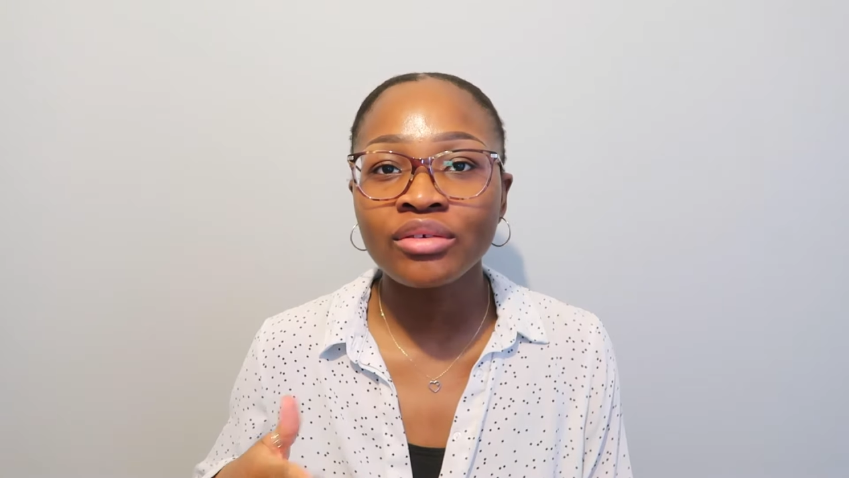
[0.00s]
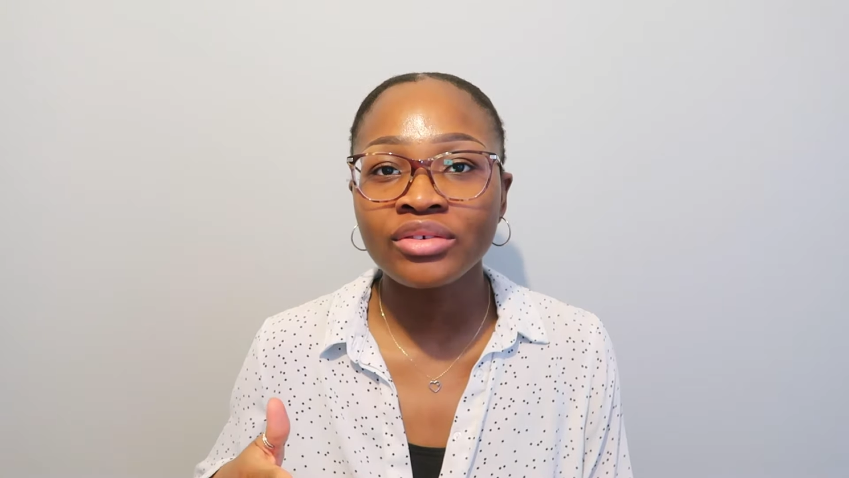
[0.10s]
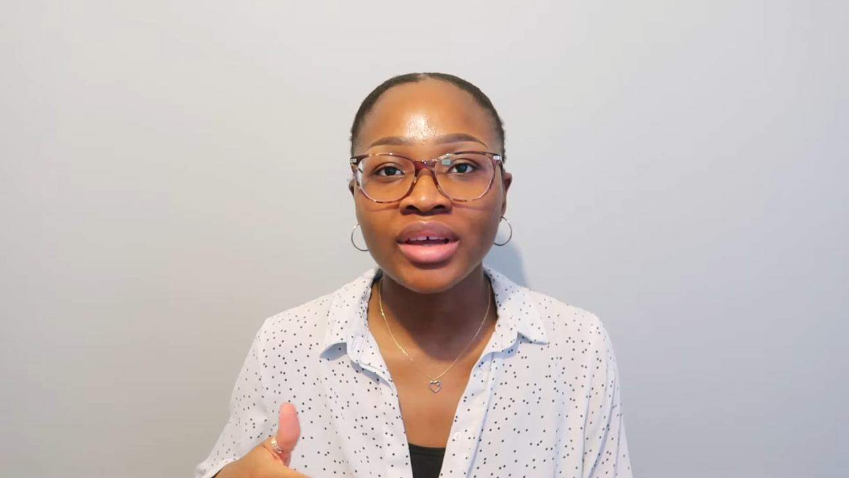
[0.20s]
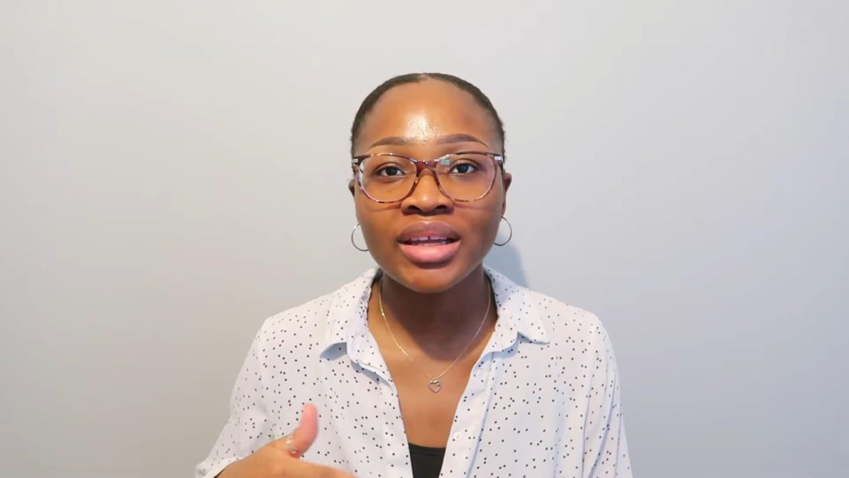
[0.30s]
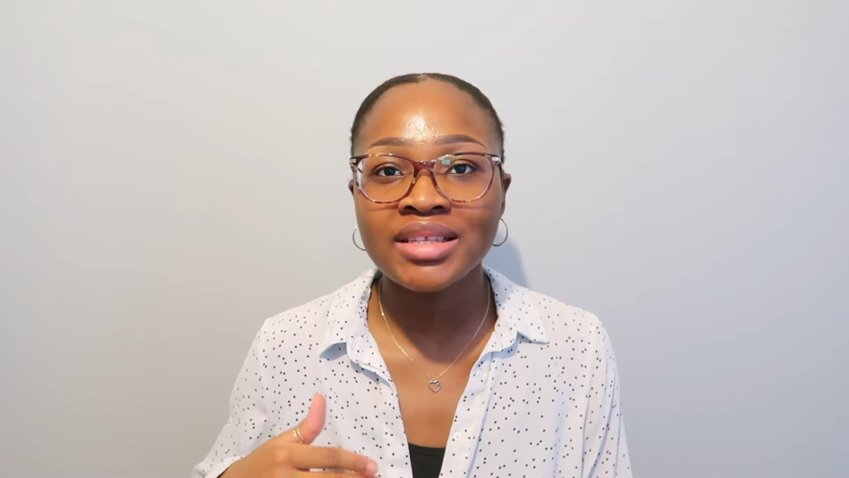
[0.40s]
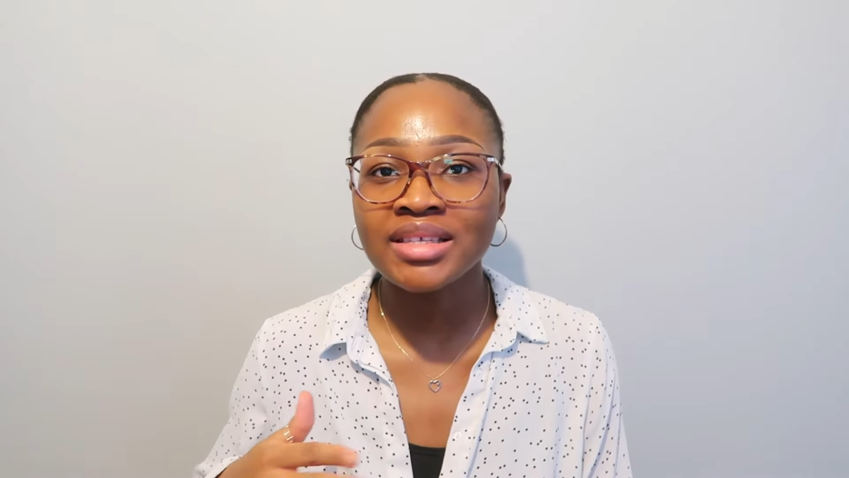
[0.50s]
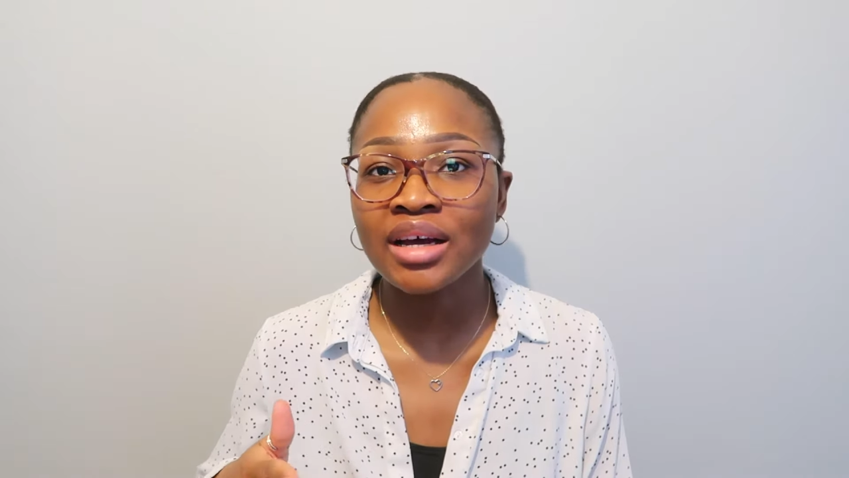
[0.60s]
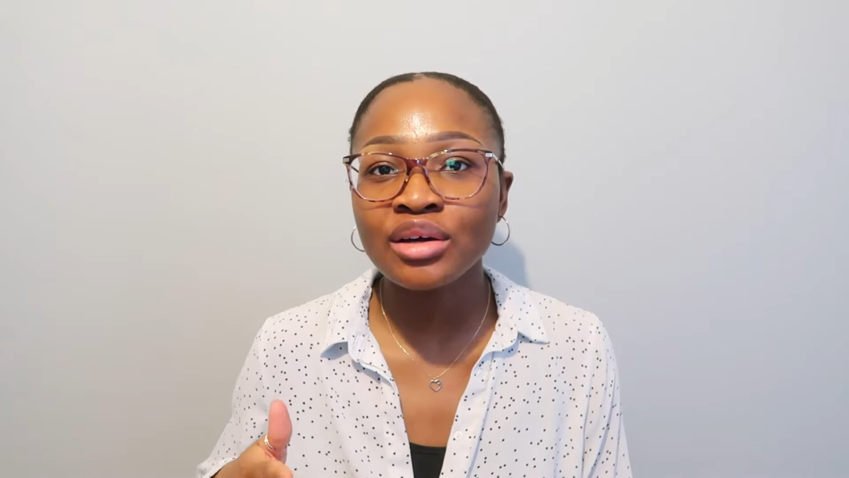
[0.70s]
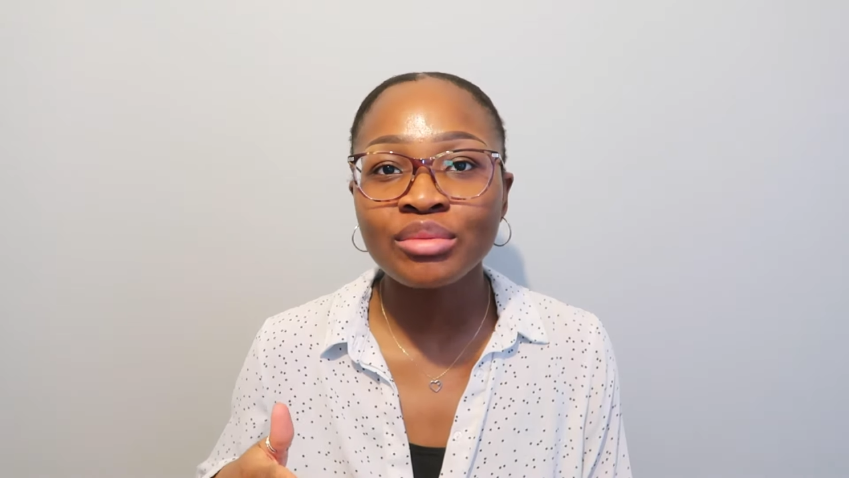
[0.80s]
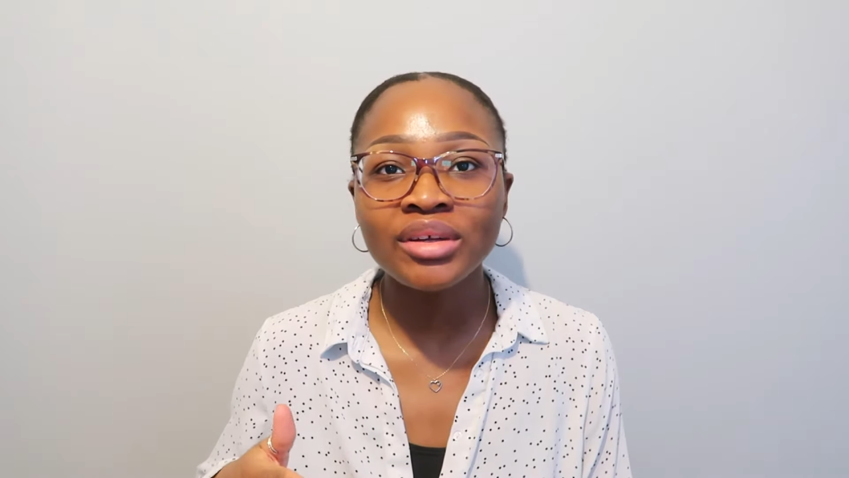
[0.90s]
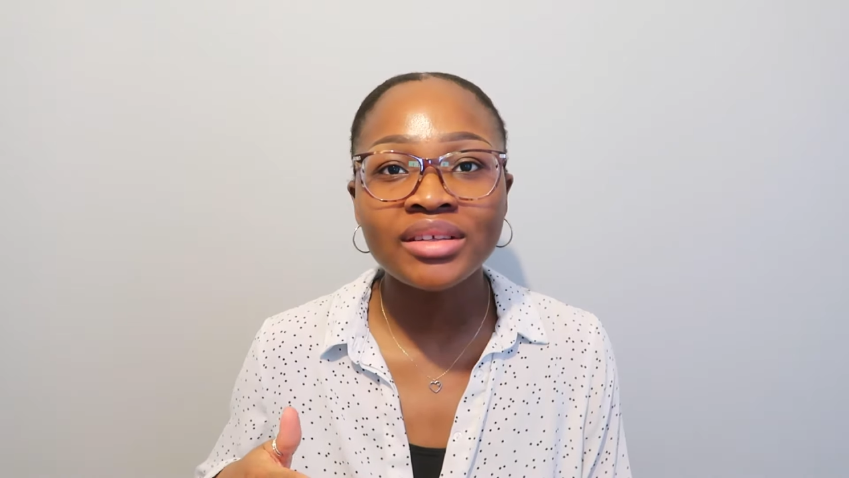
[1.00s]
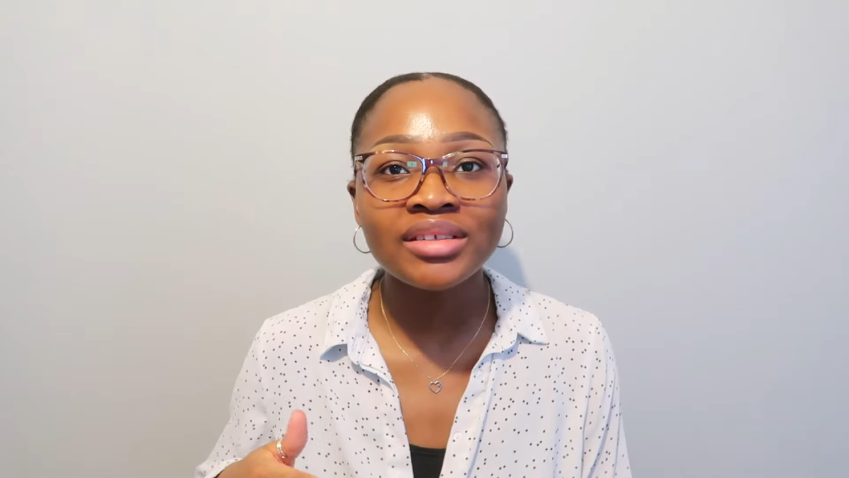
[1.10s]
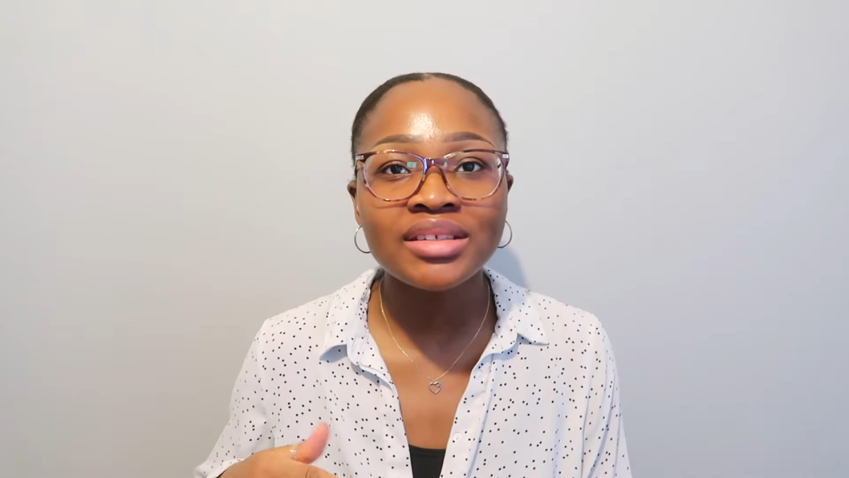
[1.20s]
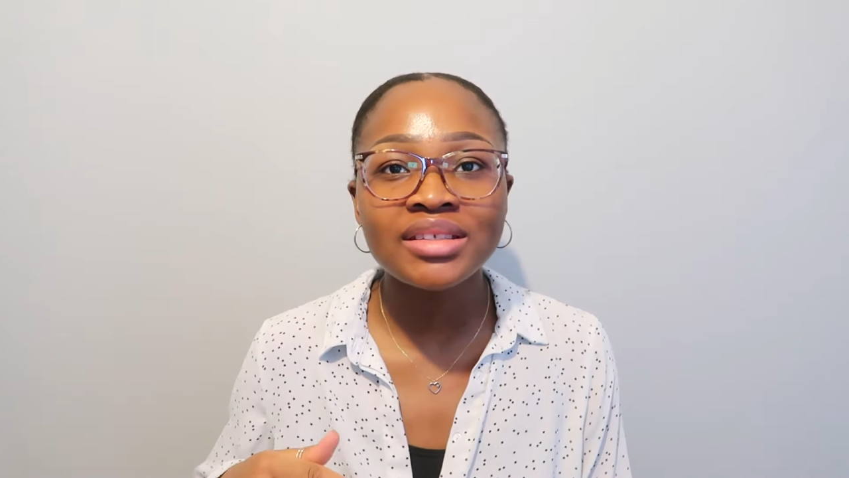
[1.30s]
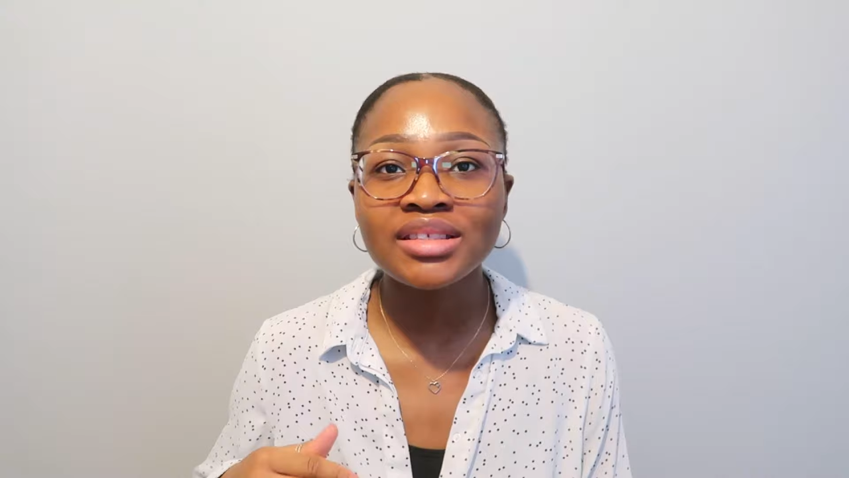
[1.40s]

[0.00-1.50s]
off-again entanglement,